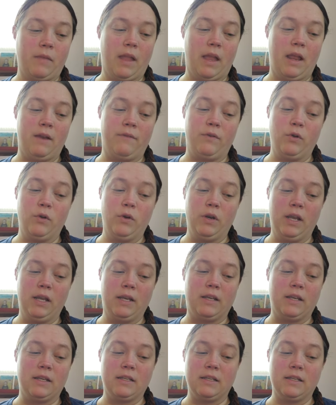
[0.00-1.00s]
and if you
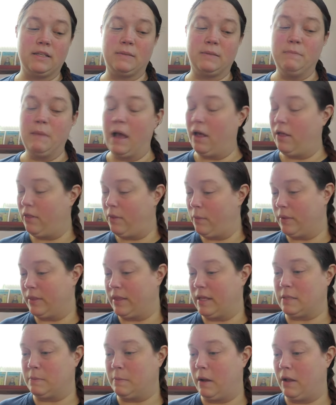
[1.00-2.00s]
need to smell what
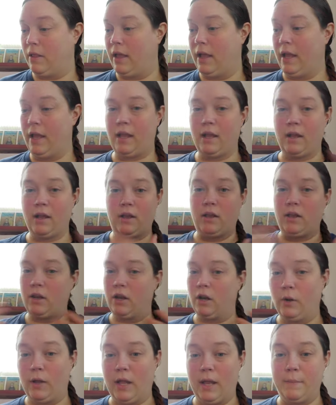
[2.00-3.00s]
they smell like, you
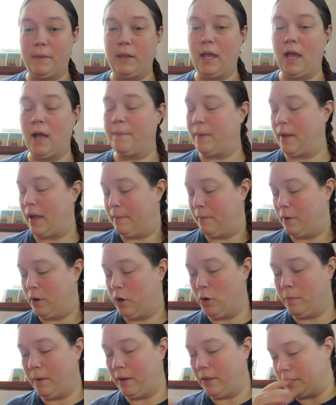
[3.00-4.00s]
know, hit me up. I'm
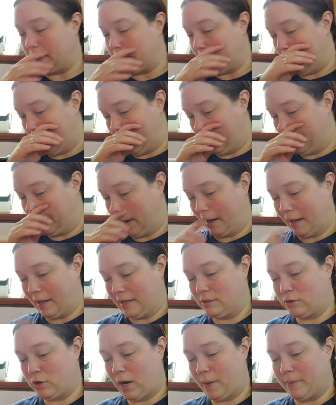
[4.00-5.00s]
home all the time. I
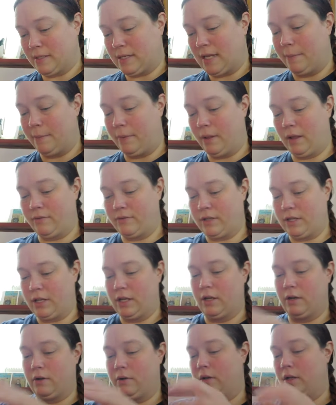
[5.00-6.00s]
can drop a sample off to
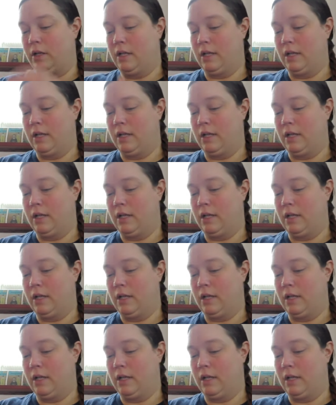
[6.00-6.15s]
you.